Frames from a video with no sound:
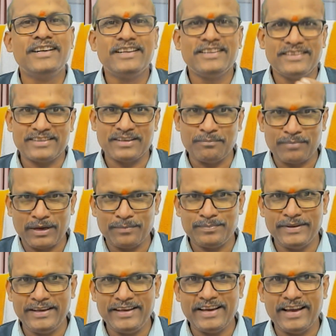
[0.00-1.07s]
the
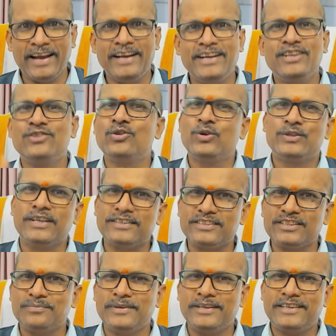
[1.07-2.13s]
Samprapti and Dosha
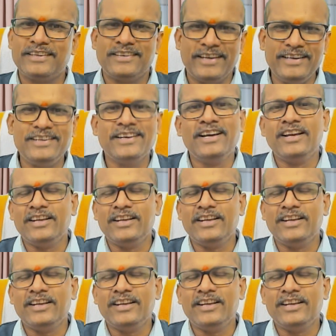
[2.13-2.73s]
assessment, right?